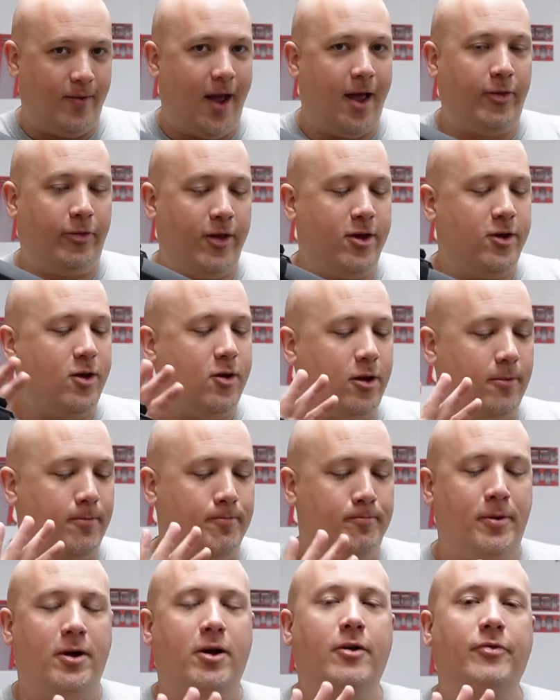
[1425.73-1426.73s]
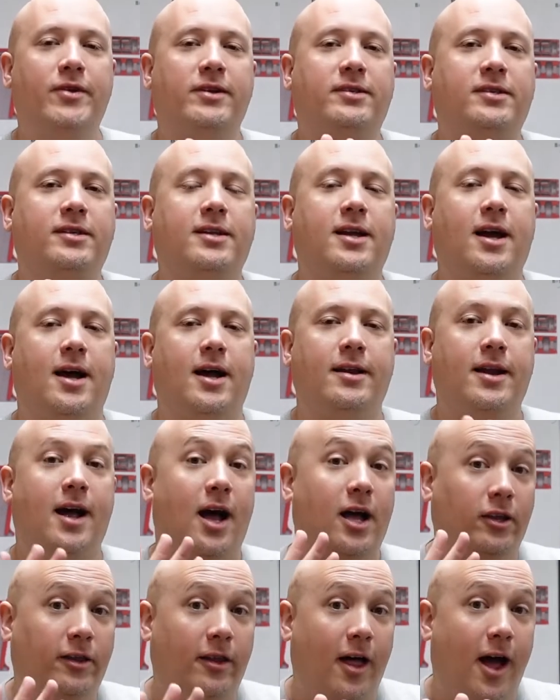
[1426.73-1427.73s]
I think you can build this gun
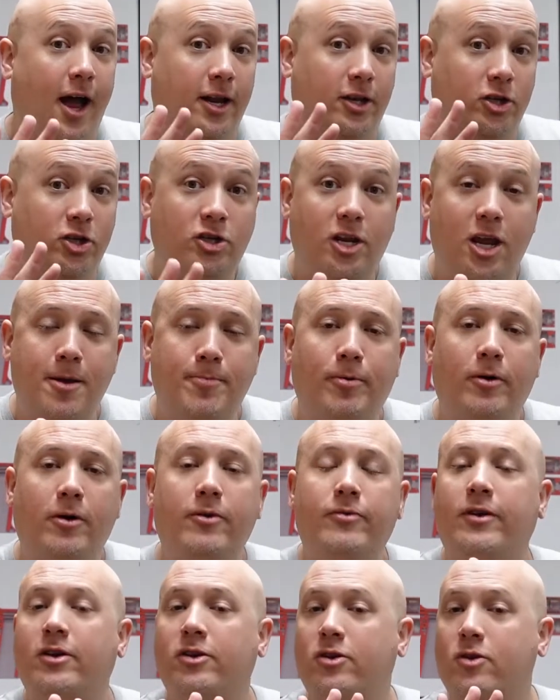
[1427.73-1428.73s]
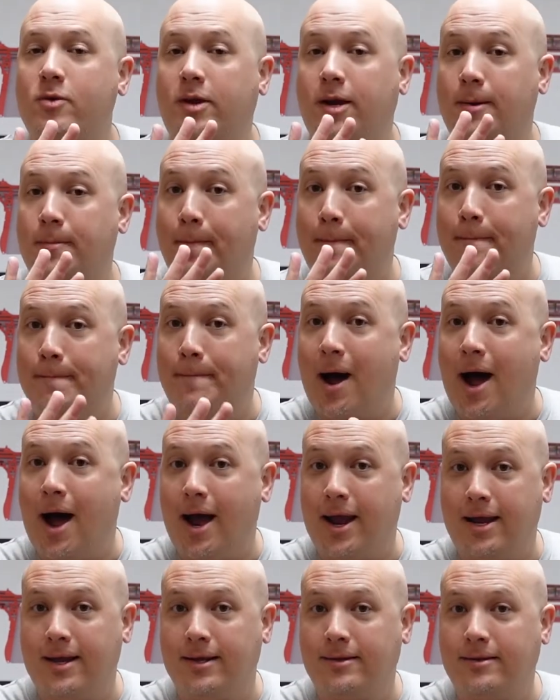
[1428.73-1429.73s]
a lot cheaper than you can
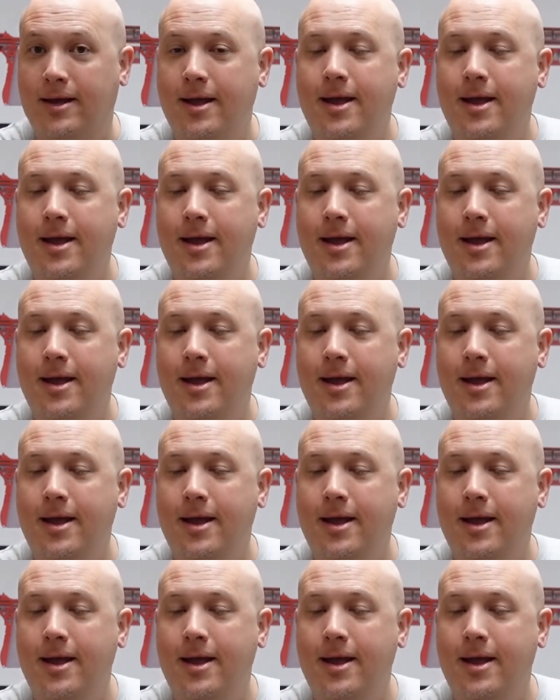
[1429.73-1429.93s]
buy it.